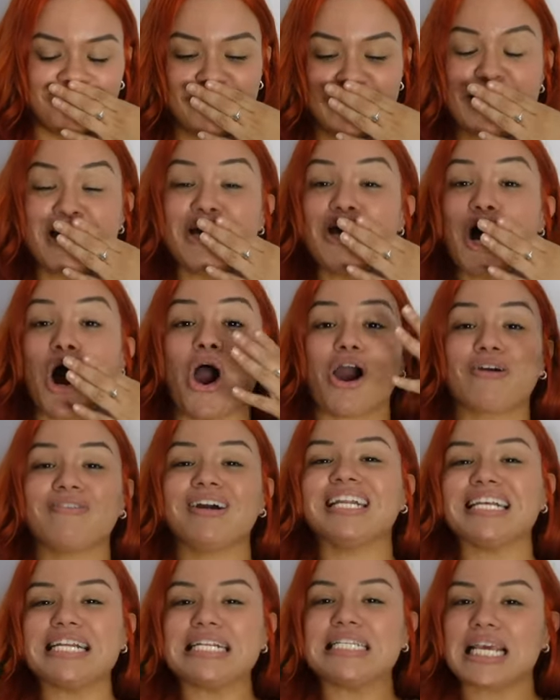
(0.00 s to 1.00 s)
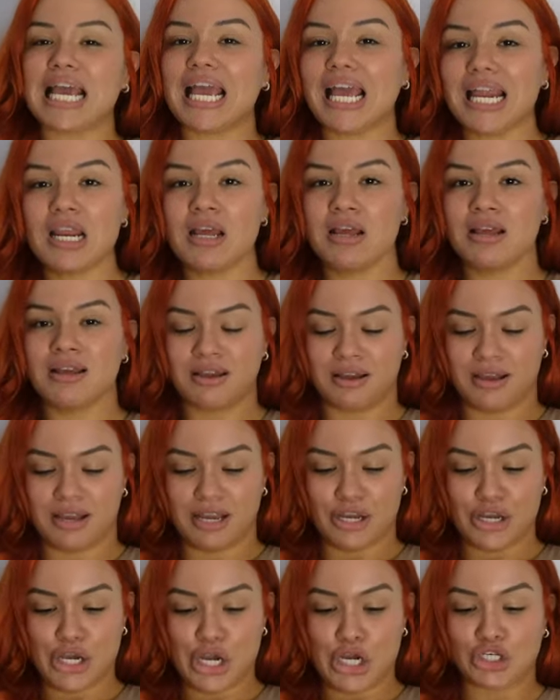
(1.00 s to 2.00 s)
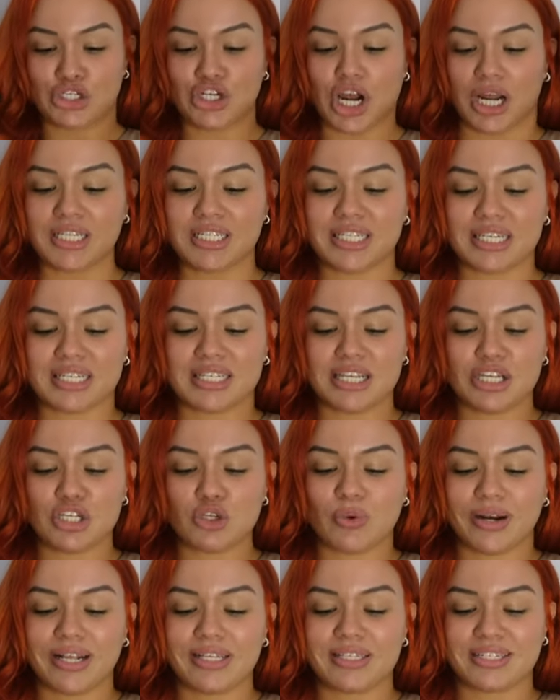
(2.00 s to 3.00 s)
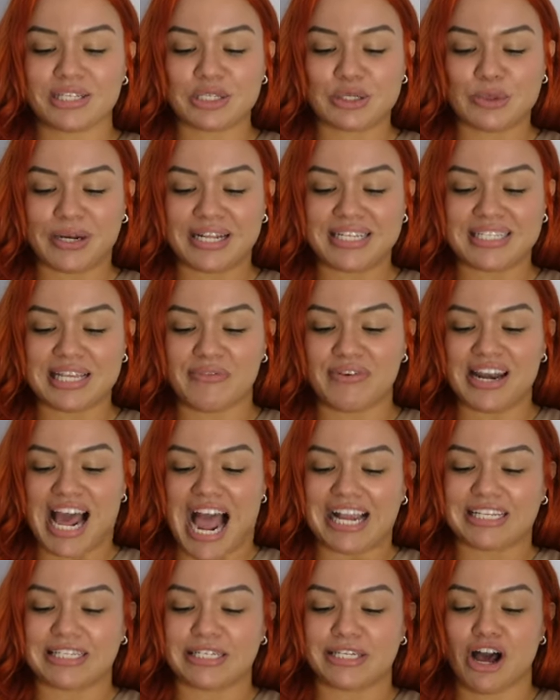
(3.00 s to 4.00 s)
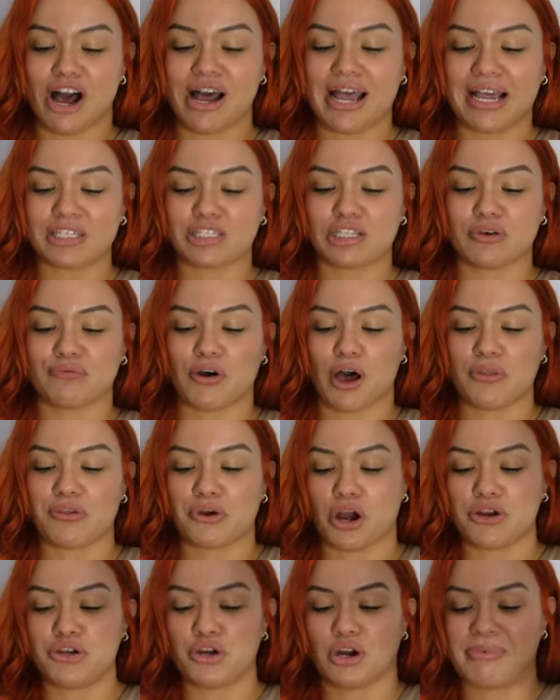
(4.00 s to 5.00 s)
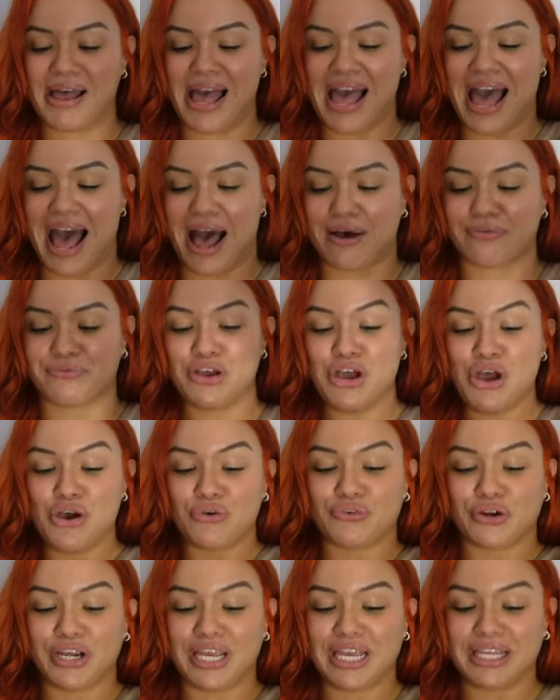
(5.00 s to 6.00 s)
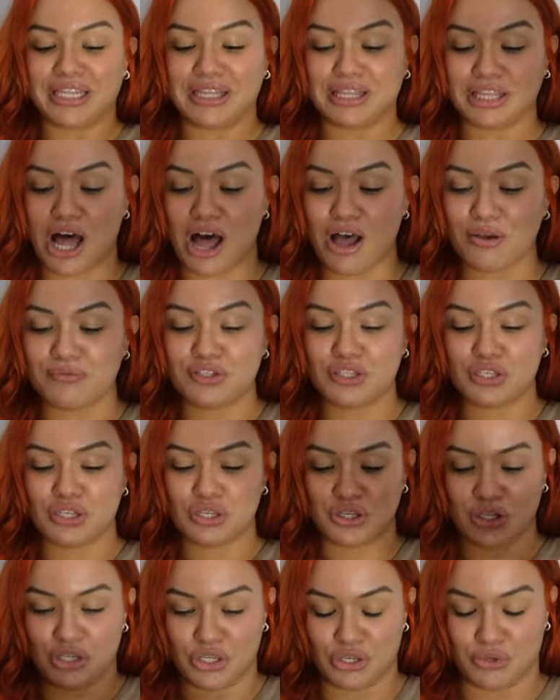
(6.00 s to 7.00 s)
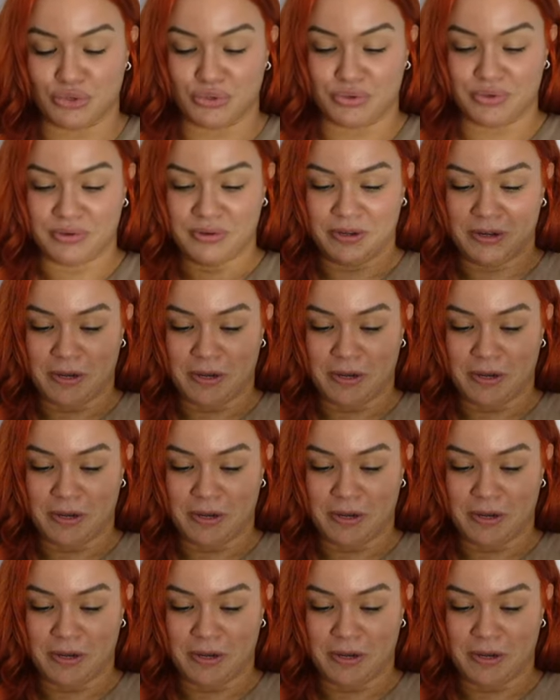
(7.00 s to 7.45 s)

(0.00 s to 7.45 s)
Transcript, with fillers: He already did. John 16, 26 to 27. I did not ask the Father on your behalf, for he loves you.